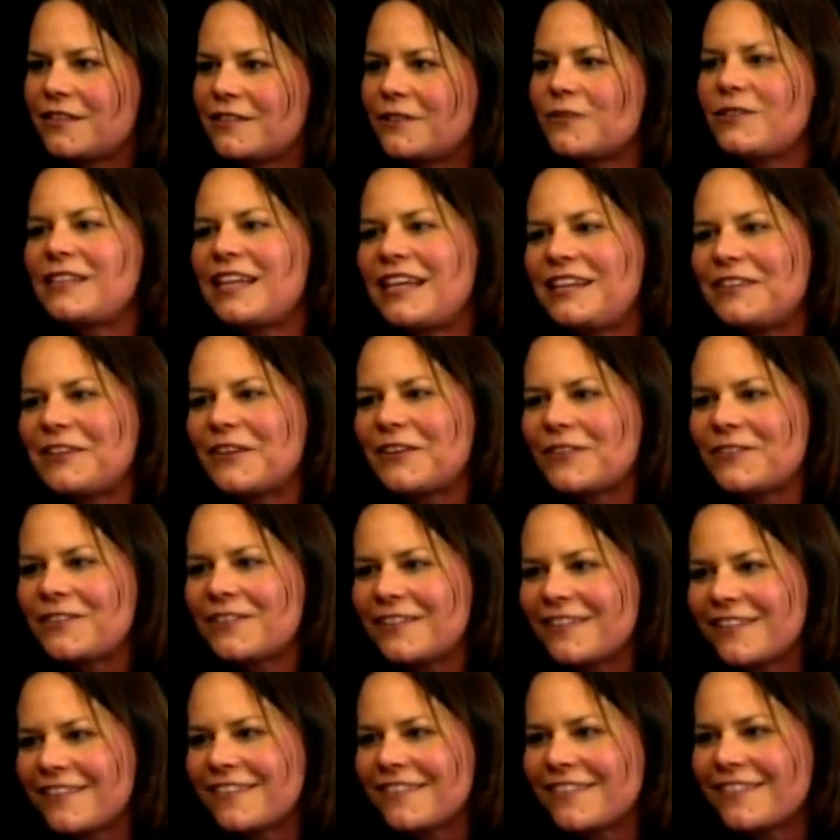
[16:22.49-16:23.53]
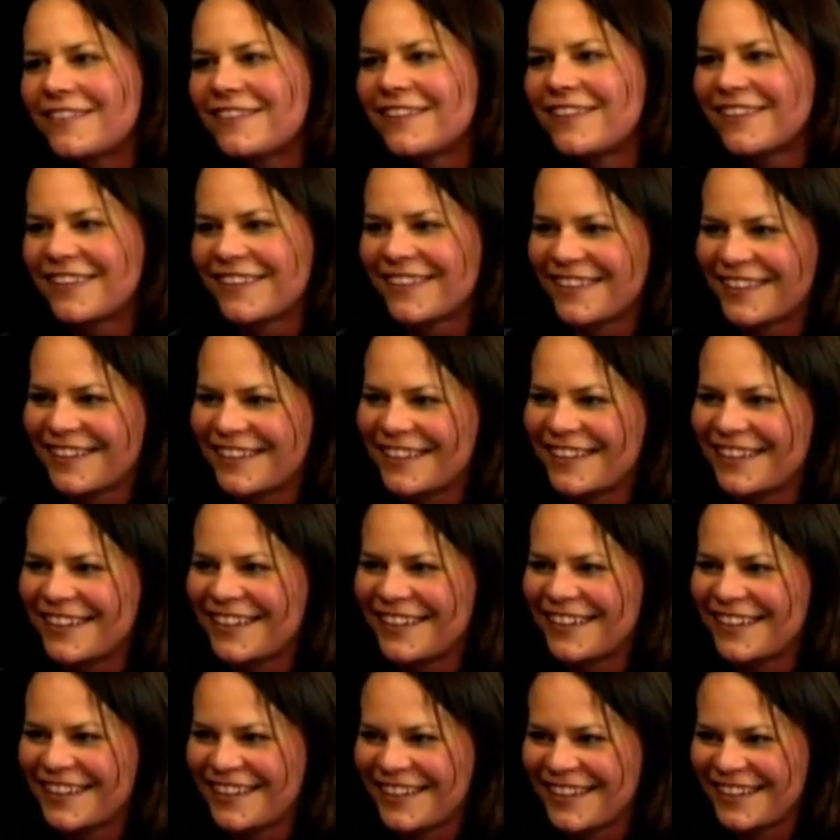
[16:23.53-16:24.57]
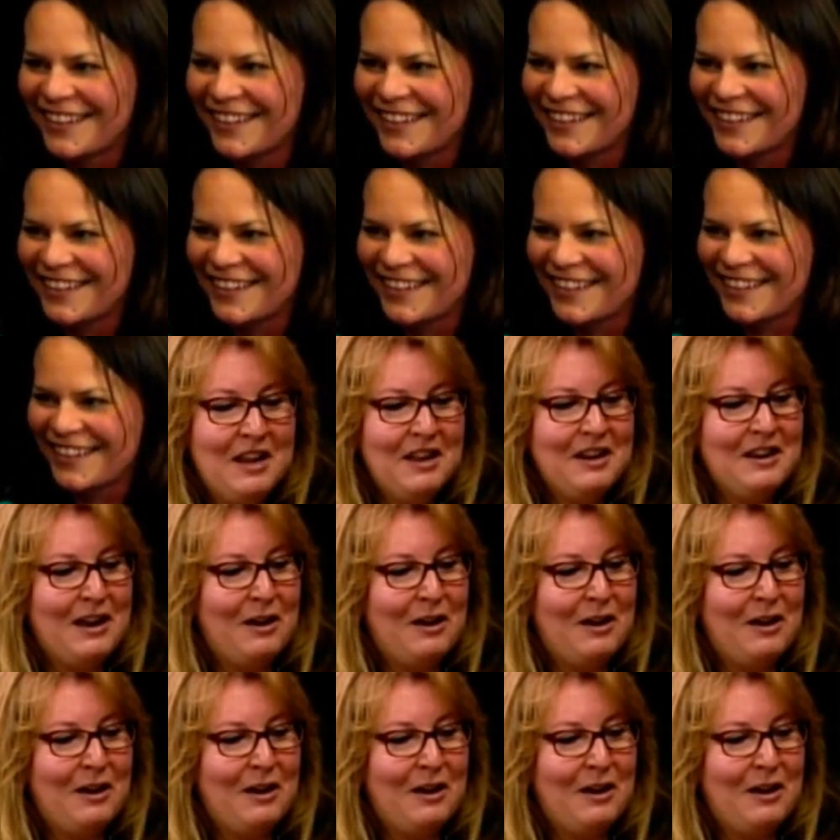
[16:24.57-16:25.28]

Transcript: So stay tuned. Okay, we, we will stay tuned.